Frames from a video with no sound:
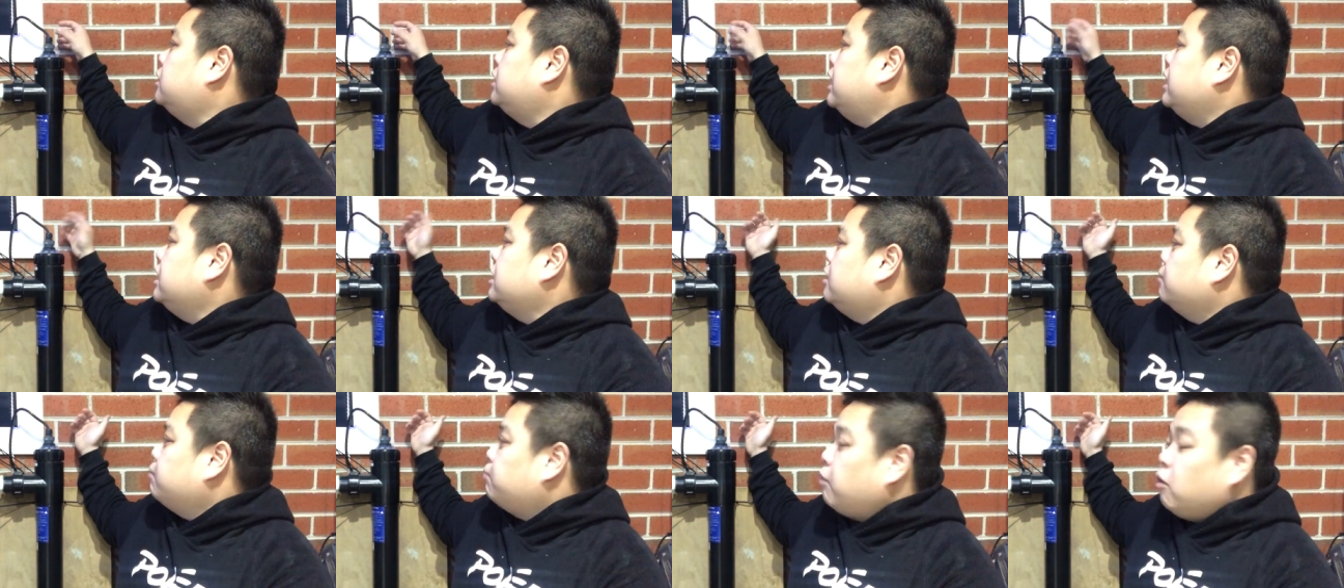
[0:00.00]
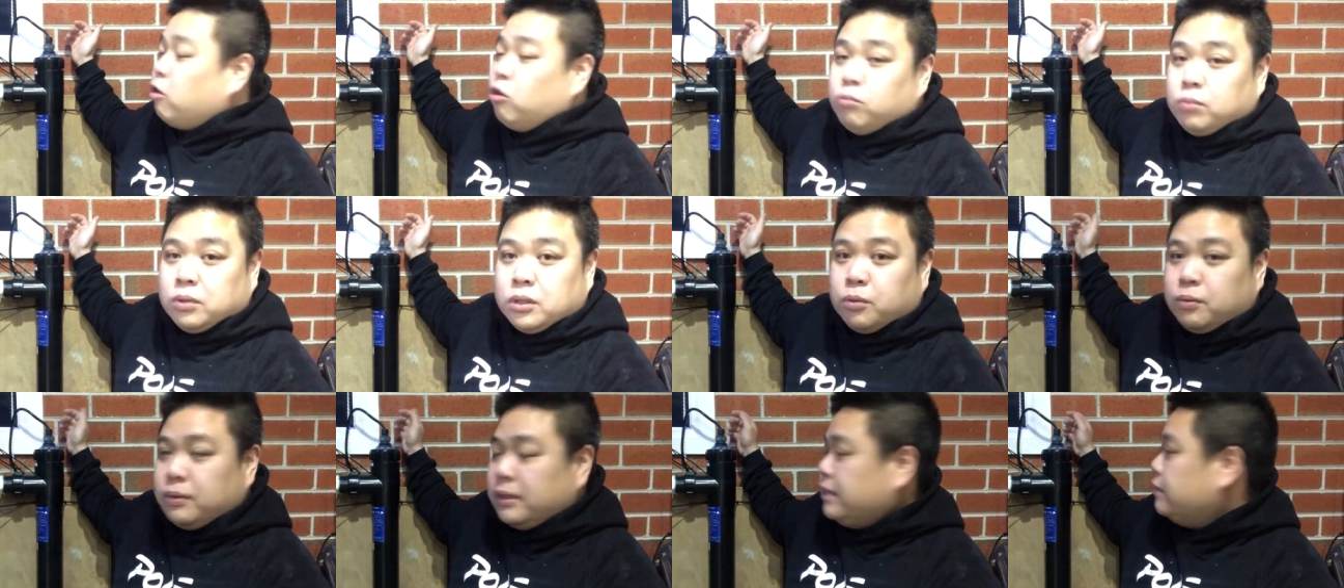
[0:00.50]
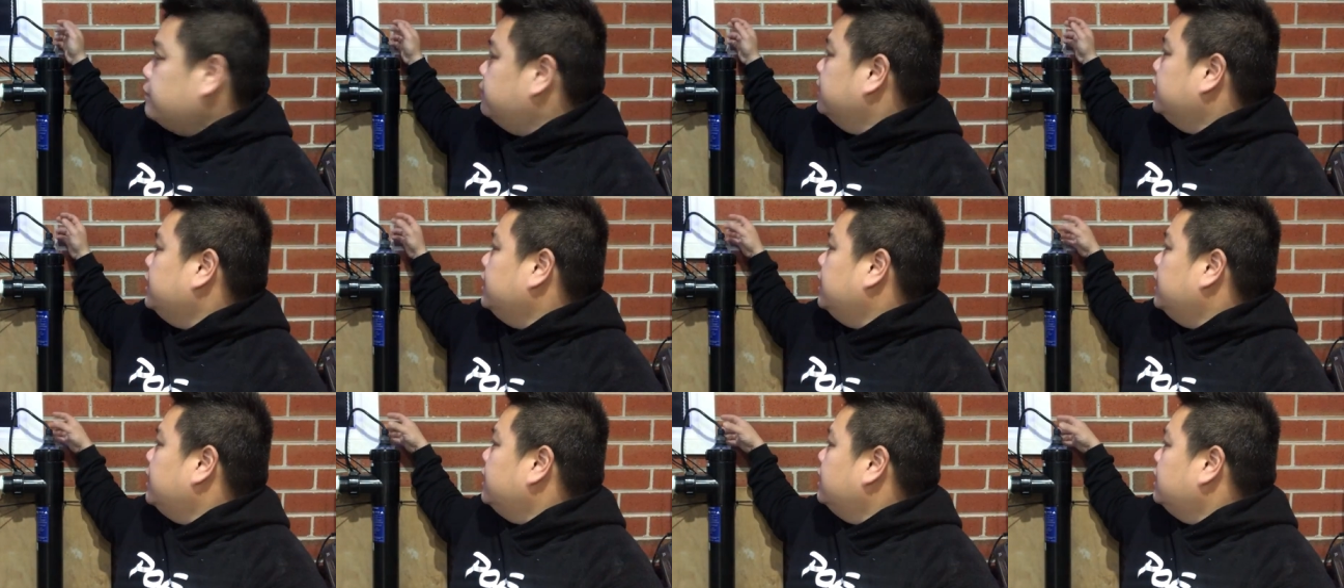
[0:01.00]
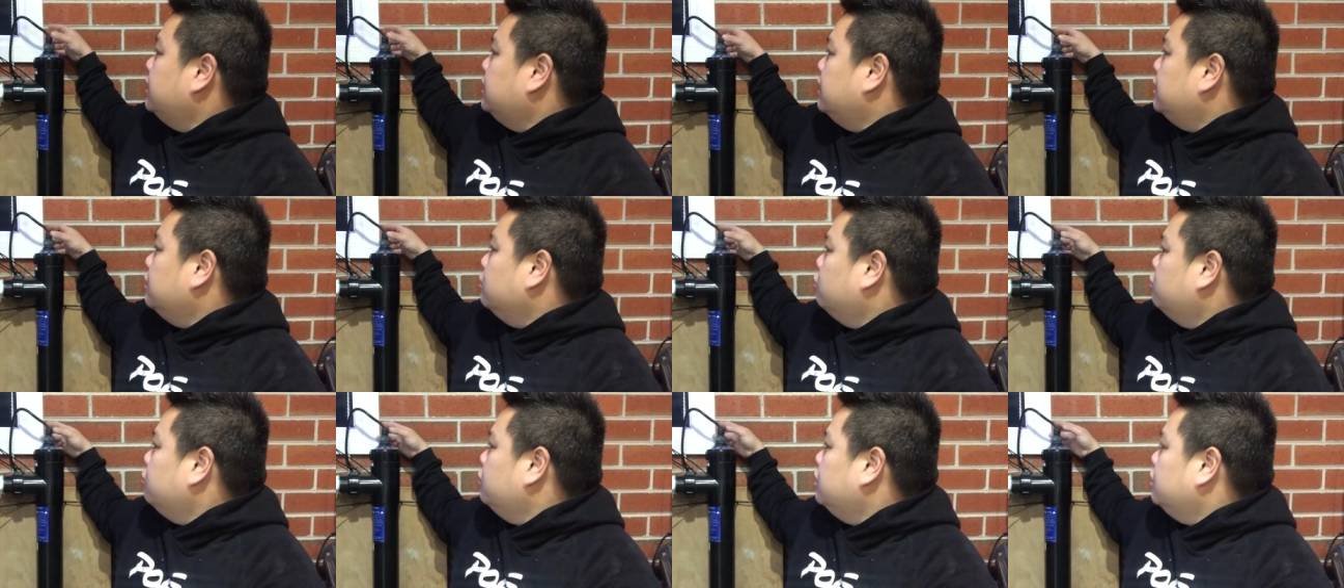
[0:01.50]
change the bulb, it's really, really
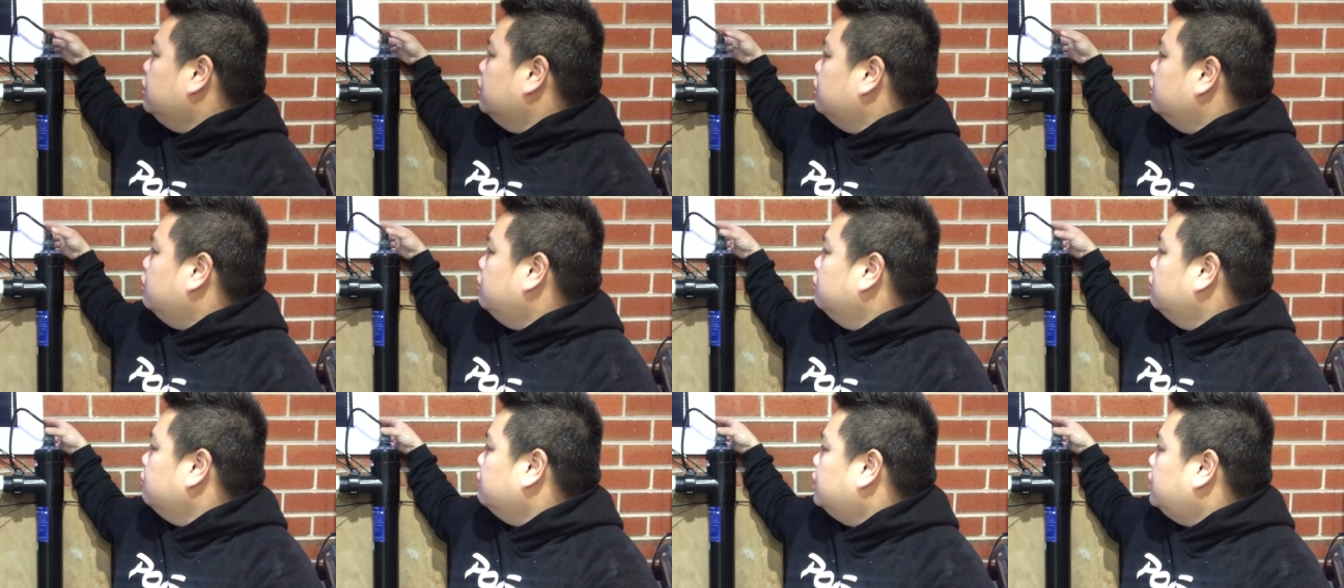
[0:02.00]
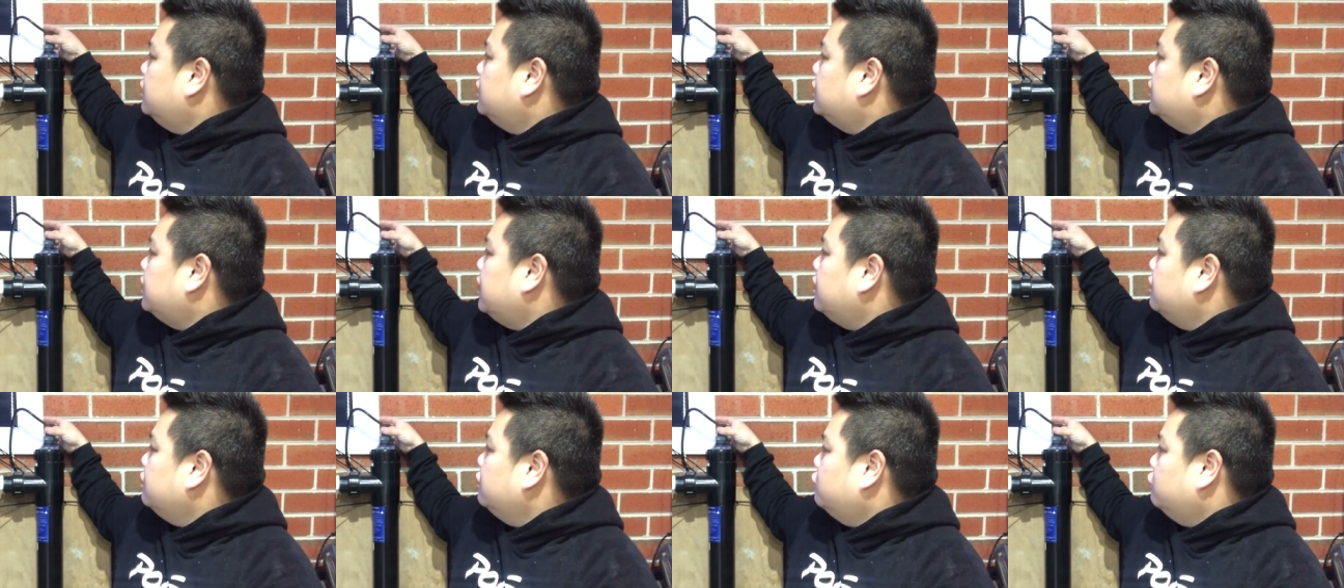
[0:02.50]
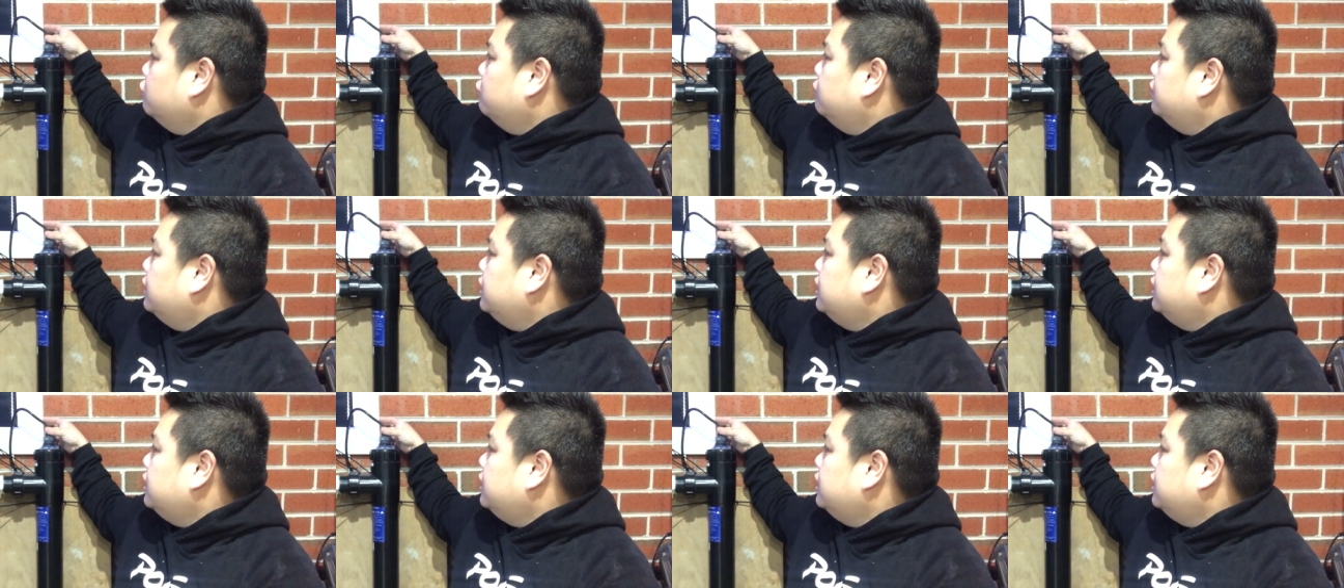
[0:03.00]
easy. All you've got to do is just undo